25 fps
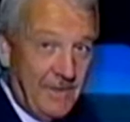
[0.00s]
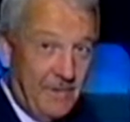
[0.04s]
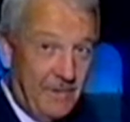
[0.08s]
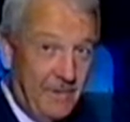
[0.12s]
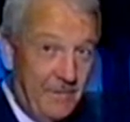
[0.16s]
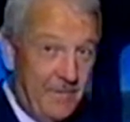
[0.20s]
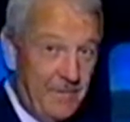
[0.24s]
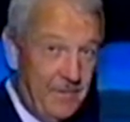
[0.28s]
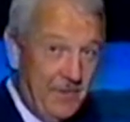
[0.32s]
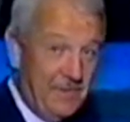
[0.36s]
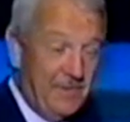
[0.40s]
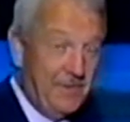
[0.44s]
than
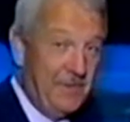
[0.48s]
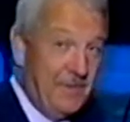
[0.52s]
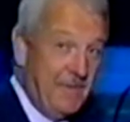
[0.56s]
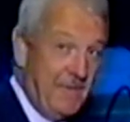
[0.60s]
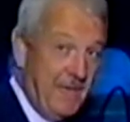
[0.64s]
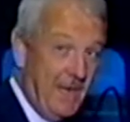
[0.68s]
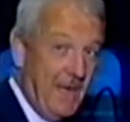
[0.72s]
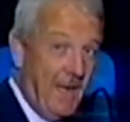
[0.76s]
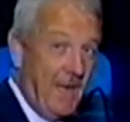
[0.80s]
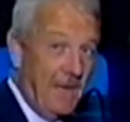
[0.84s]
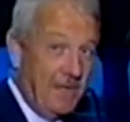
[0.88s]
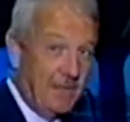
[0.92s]
50
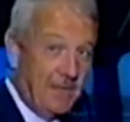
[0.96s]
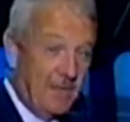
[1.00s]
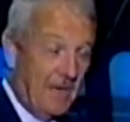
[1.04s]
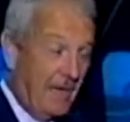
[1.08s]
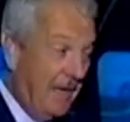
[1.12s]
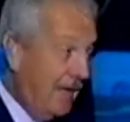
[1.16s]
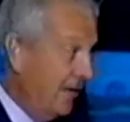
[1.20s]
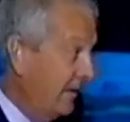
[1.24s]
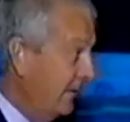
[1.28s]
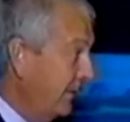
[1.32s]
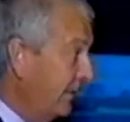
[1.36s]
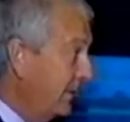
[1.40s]
yards
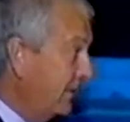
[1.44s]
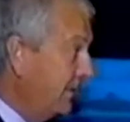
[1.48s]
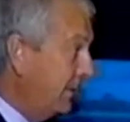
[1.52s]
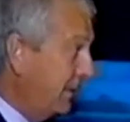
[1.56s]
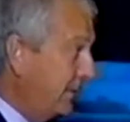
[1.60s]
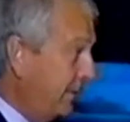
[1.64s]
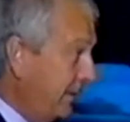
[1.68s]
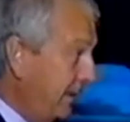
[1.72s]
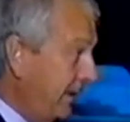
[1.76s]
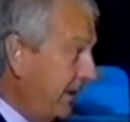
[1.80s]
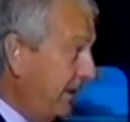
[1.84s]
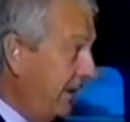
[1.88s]
clearance
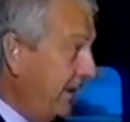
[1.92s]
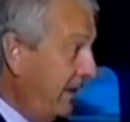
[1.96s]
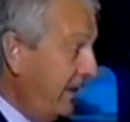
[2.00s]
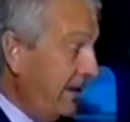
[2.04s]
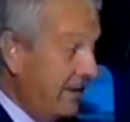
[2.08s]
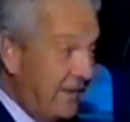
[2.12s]
between